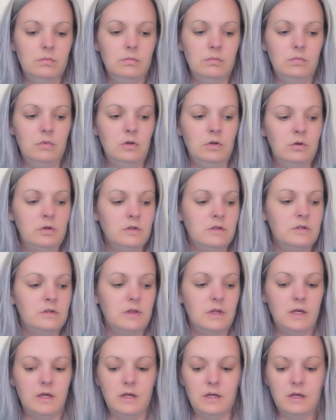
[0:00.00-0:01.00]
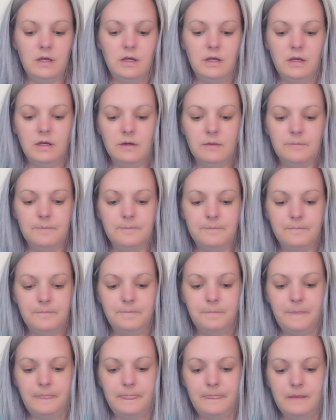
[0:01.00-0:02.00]
do its thing.
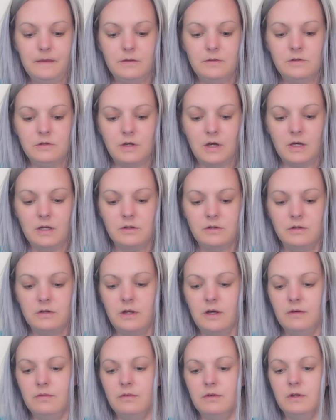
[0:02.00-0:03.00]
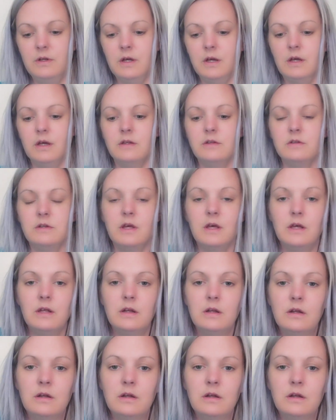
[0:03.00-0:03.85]
Size 7, like I said.